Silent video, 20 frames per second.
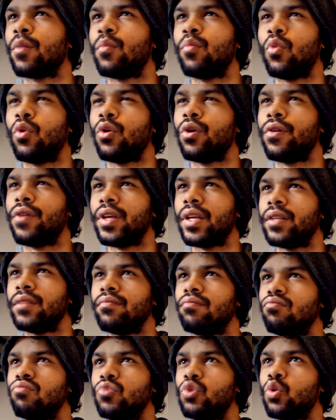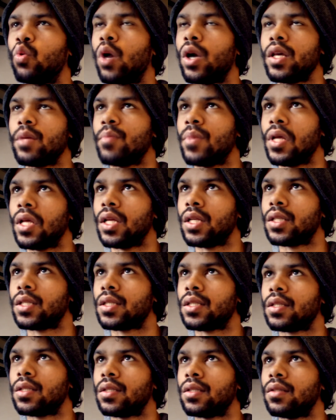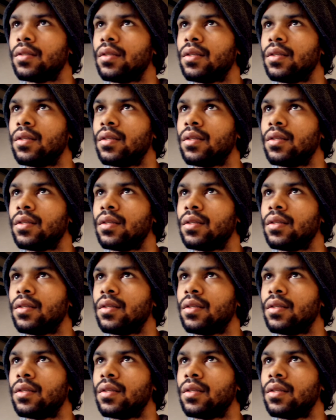more than 20 minutes,